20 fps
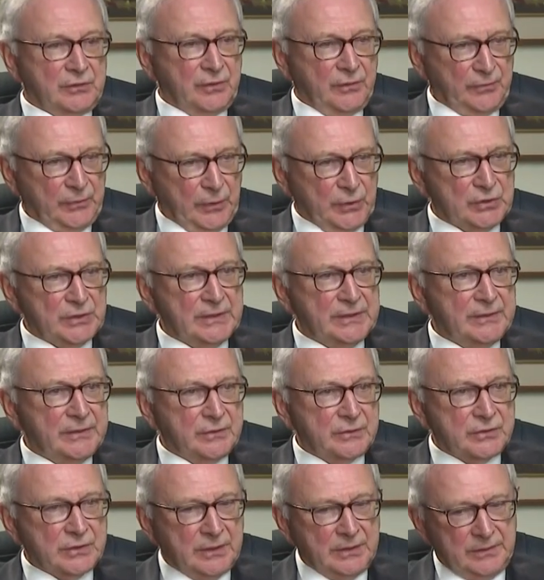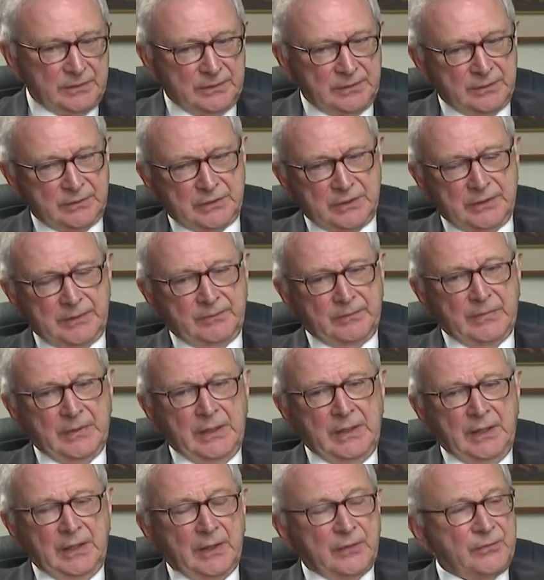So firstly, there's a
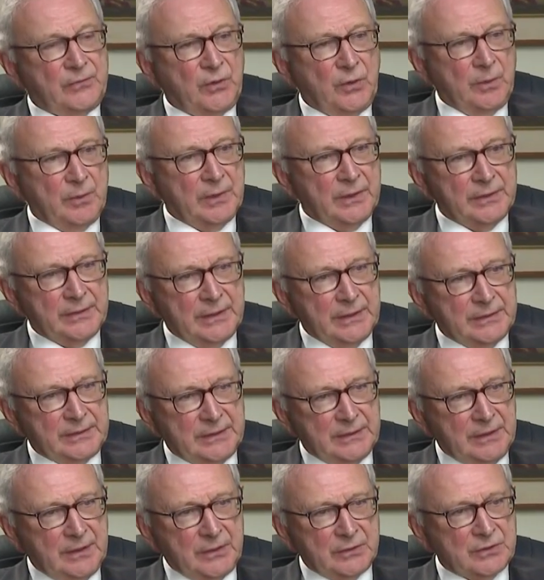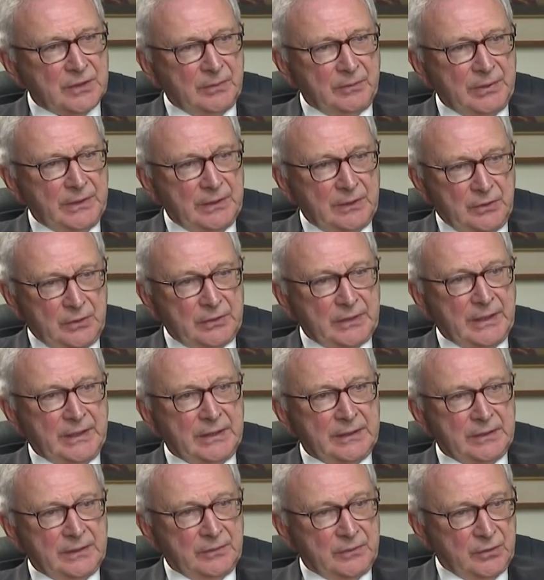formula that the RCMP look
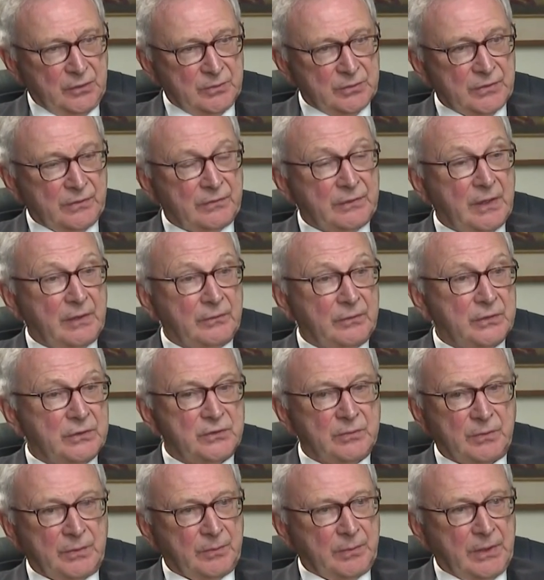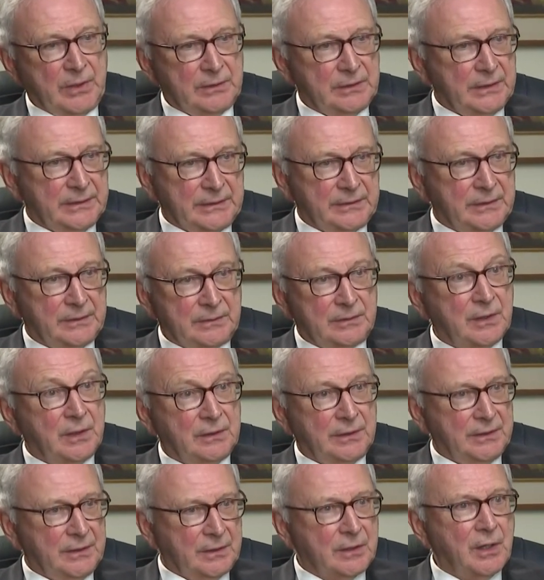at in terms of coverage per pop, like they
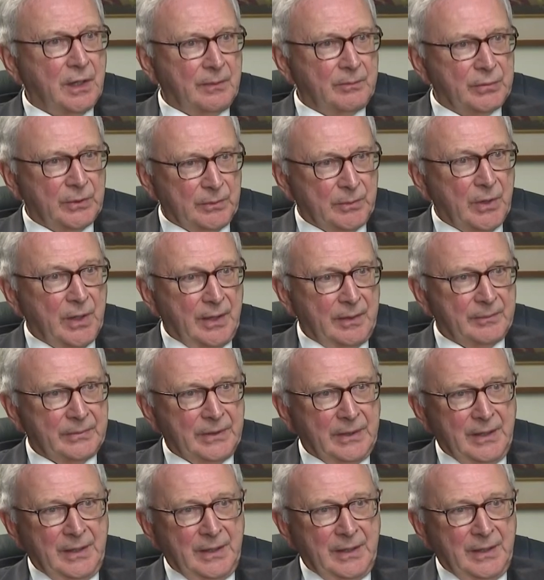call it a cop per pop.